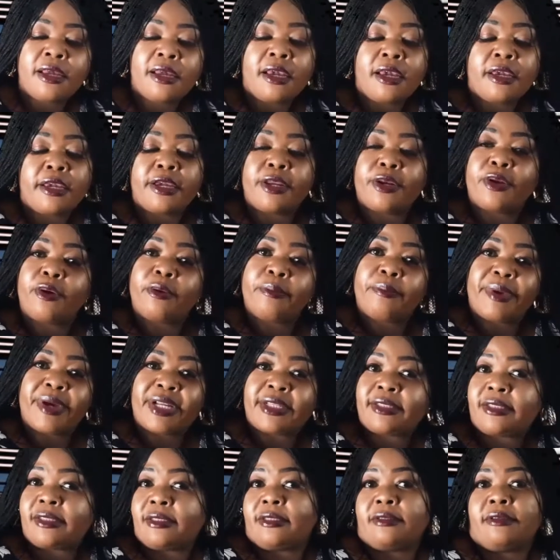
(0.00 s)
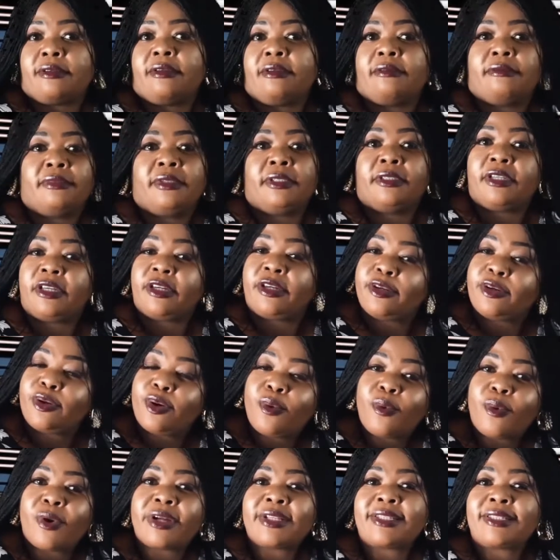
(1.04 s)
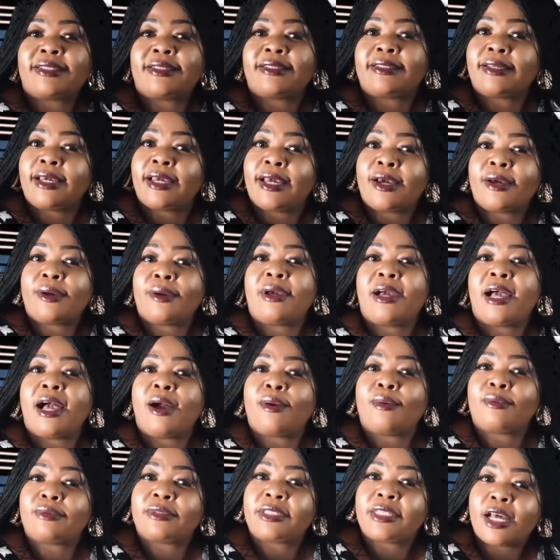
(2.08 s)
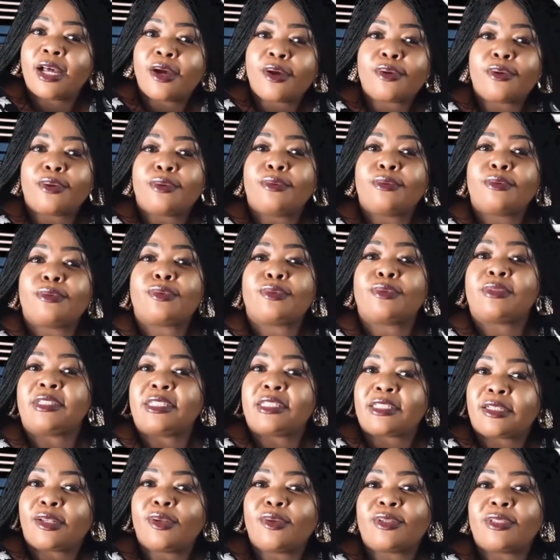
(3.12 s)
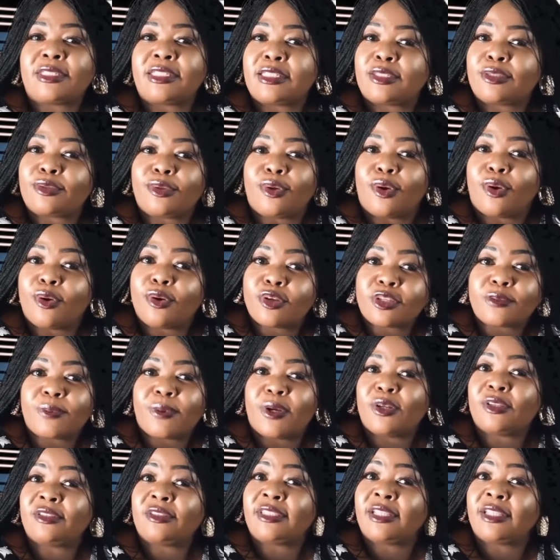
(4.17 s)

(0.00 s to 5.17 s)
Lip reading: But you know what, girl, I will tell you to disclose this to your husband.